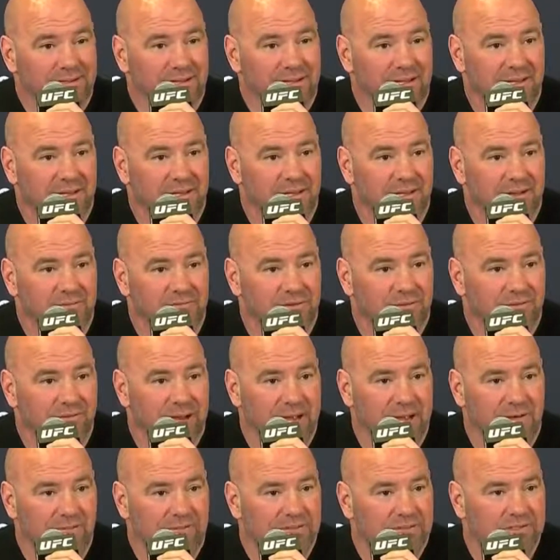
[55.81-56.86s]
Every
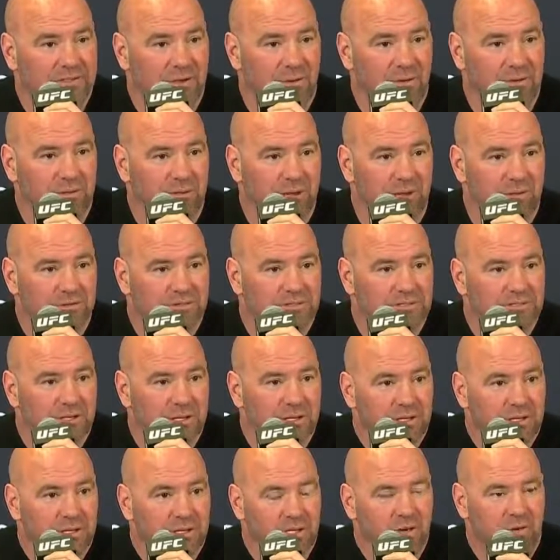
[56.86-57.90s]
round was so close.
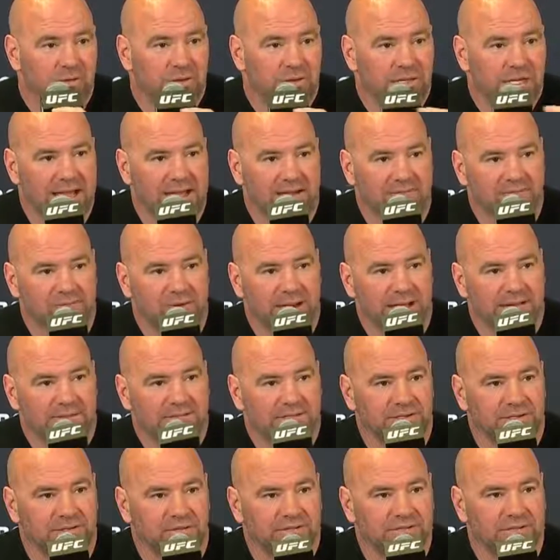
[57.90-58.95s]
You know, when you have
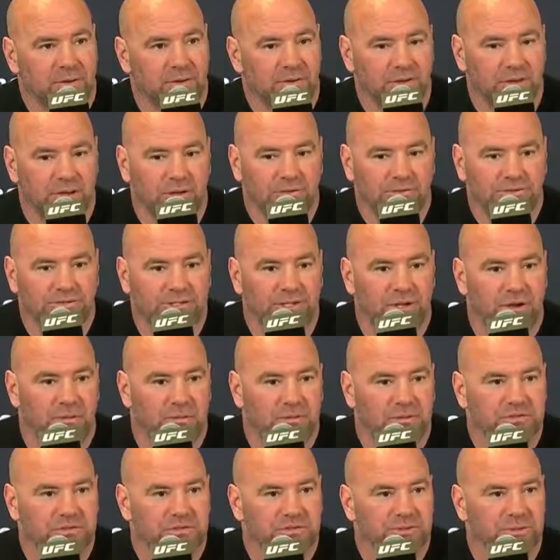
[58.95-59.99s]
rounds that are so close, you
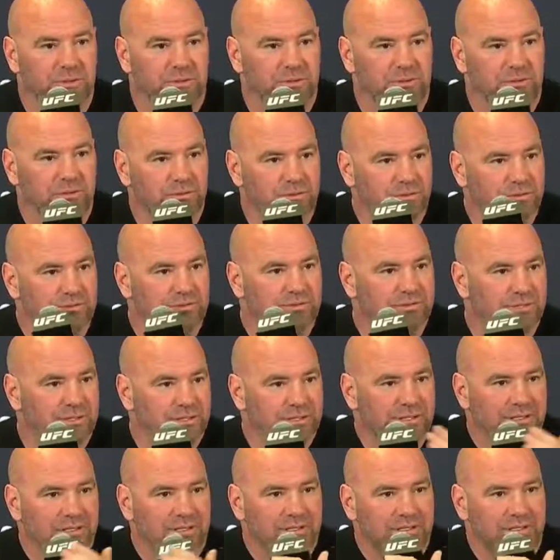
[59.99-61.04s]
almost sort of lose
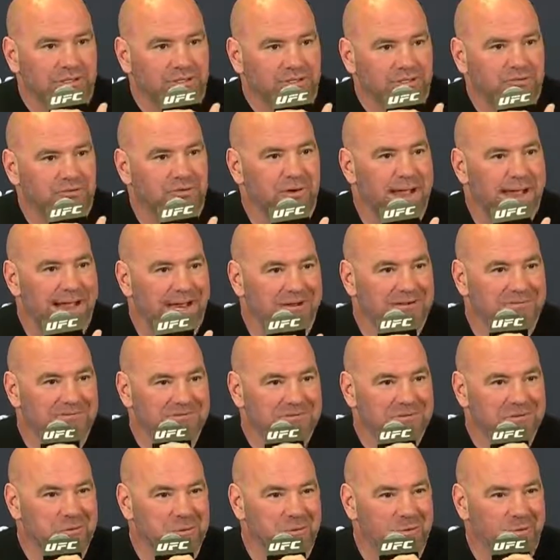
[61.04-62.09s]
track
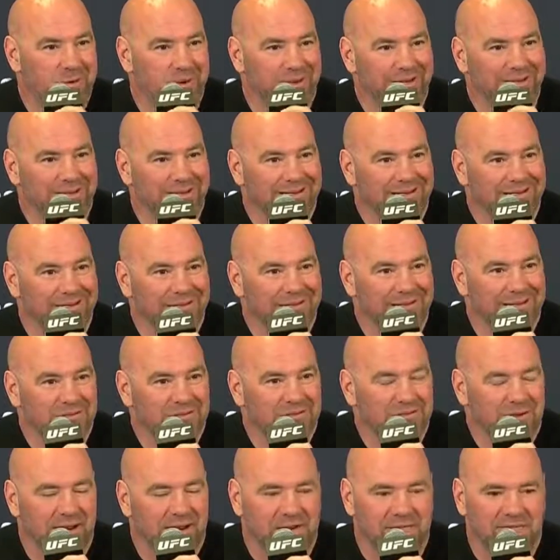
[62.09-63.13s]
of scoring and,
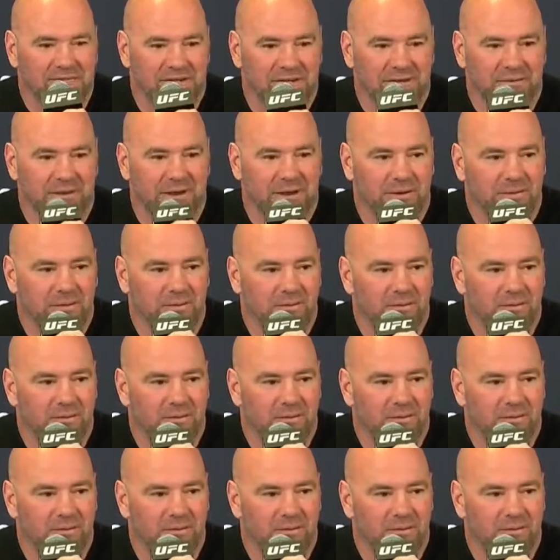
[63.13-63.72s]
and trying to figure out who